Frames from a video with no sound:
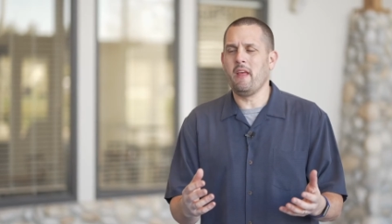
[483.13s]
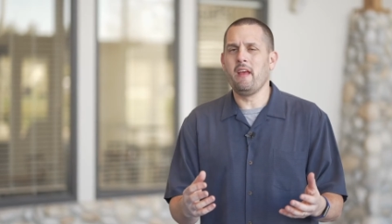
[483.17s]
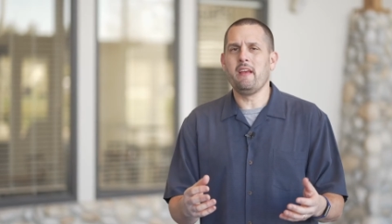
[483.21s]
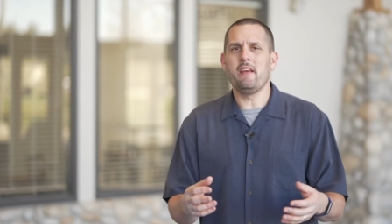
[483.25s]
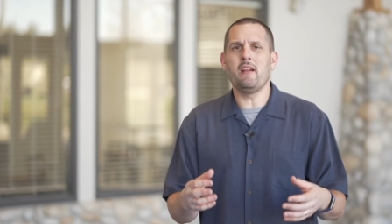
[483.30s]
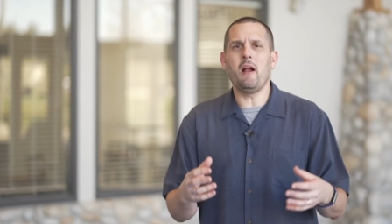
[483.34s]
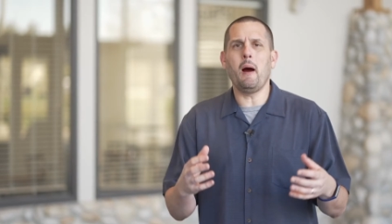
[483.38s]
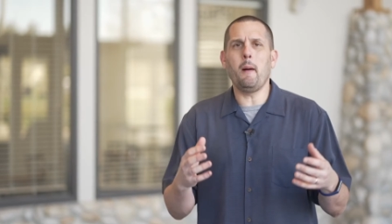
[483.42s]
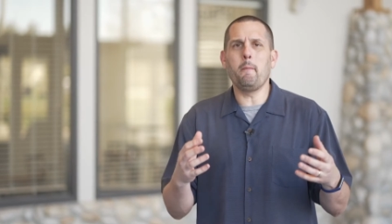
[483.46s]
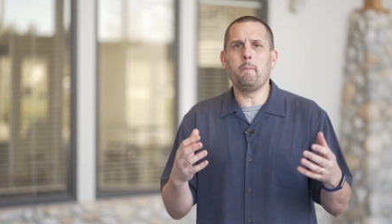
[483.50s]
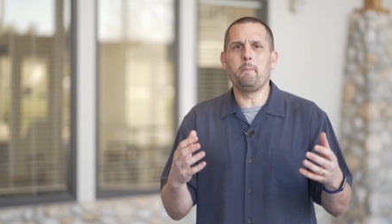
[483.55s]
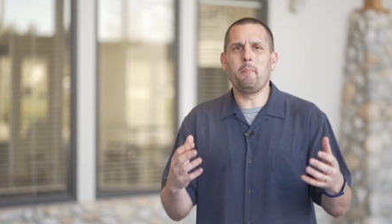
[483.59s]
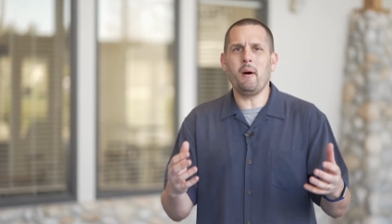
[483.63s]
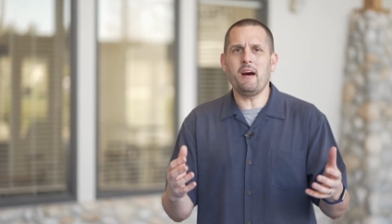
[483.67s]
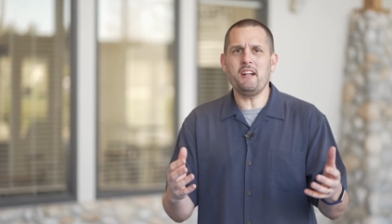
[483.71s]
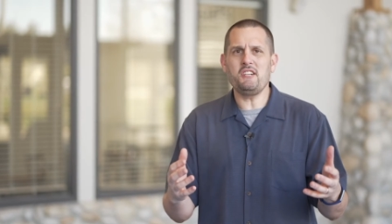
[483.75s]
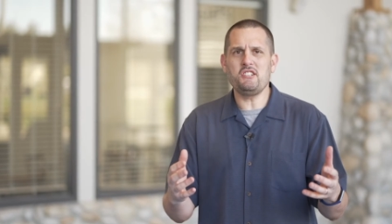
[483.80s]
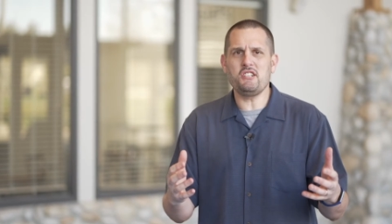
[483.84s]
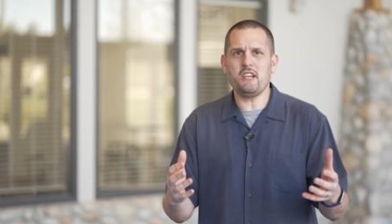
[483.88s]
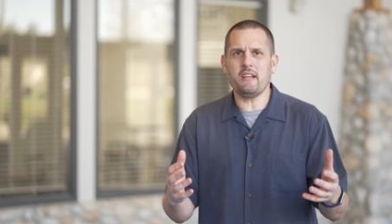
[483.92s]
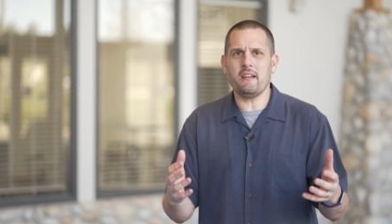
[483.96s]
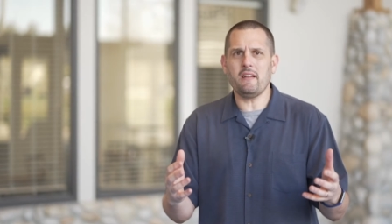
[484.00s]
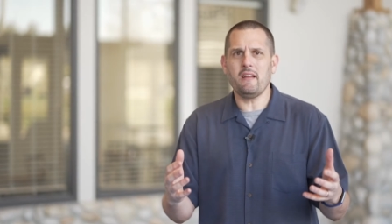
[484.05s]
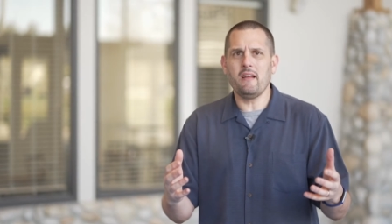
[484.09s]
A
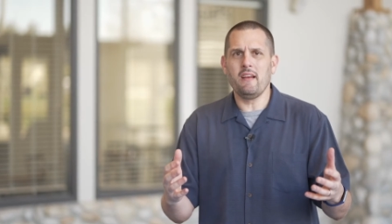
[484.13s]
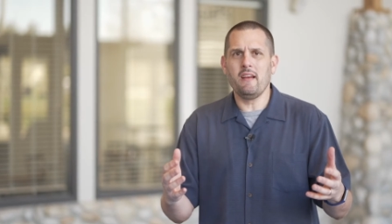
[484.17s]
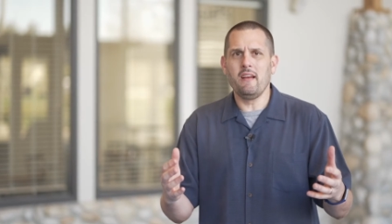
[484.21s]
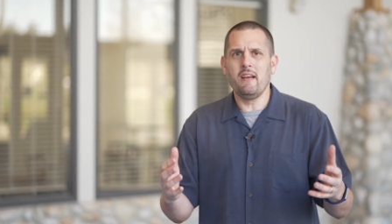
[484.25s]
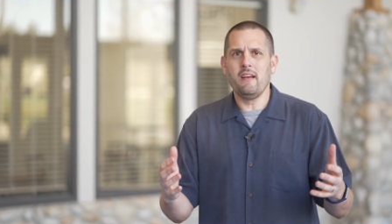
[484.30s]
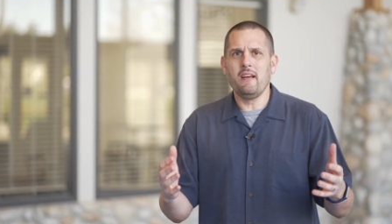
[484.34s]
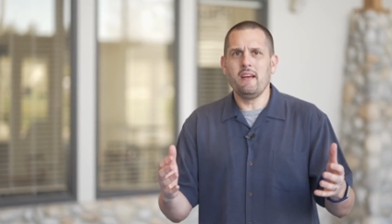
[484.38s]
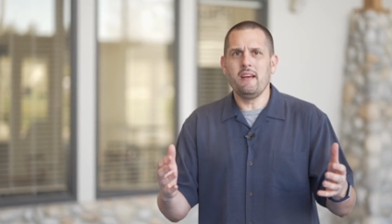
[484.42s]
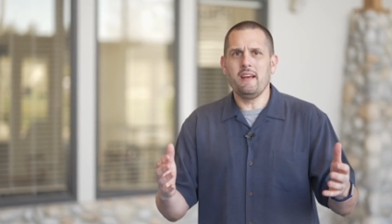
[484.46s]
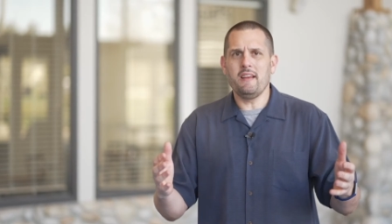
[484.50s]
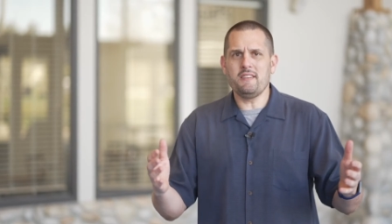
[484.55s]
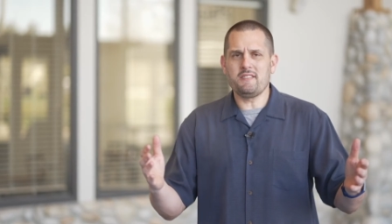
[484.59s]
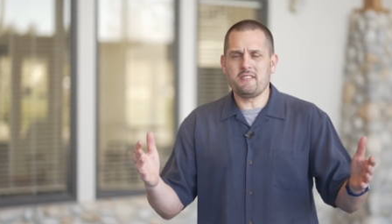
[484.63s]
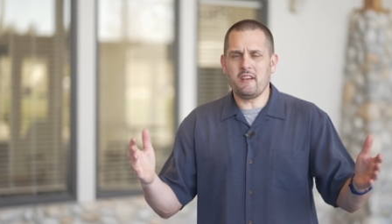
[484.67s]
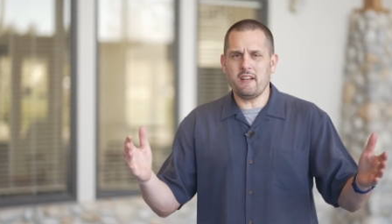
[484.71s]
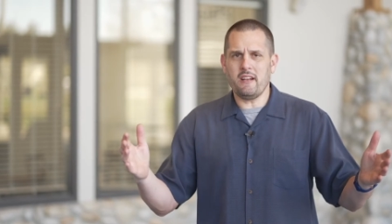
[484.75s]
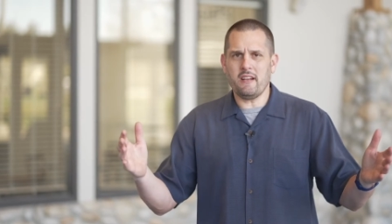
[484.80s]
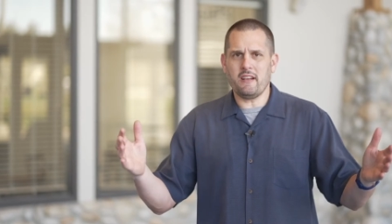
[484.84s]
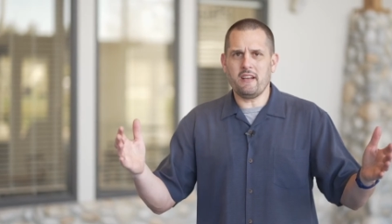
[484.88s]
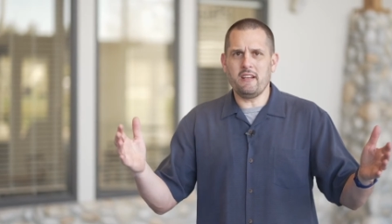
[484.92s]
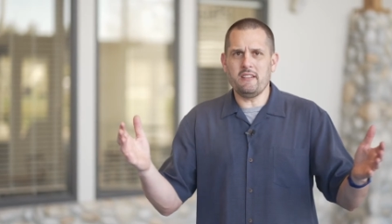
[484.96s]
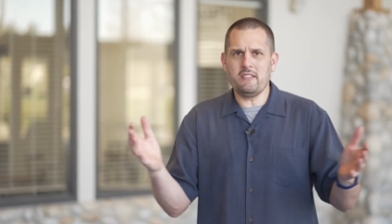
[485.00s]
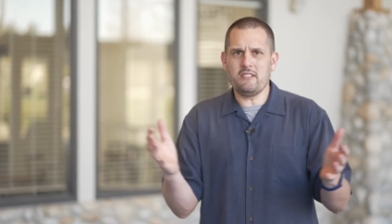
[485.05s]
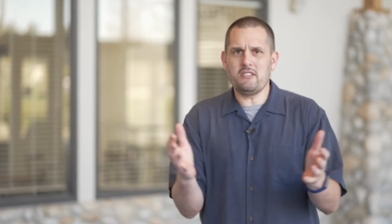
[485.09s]
budget is going
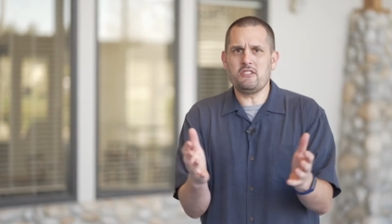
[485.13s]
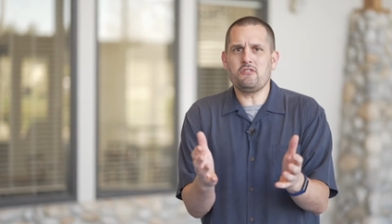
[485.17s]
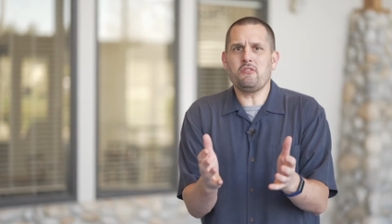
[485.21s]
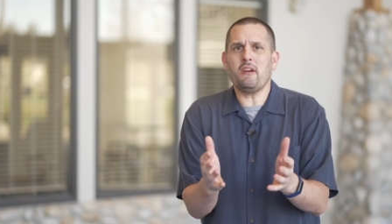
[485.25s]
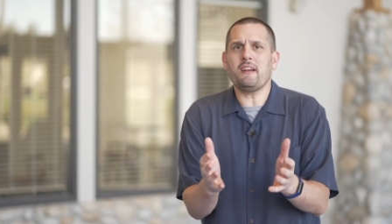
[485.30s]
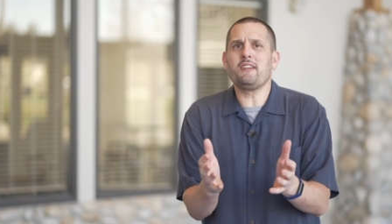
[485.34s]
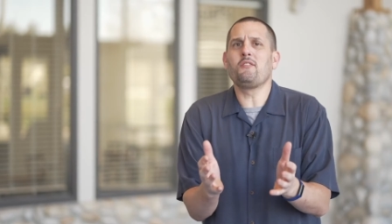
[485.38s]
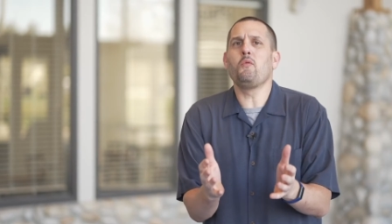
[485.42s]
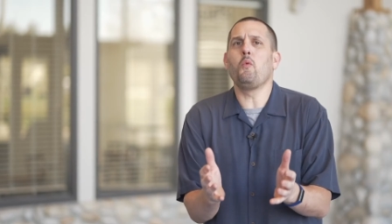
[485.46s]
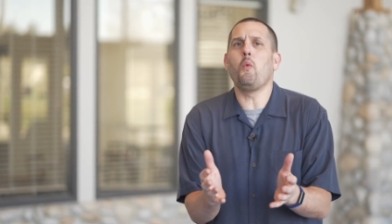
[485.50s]
to constrict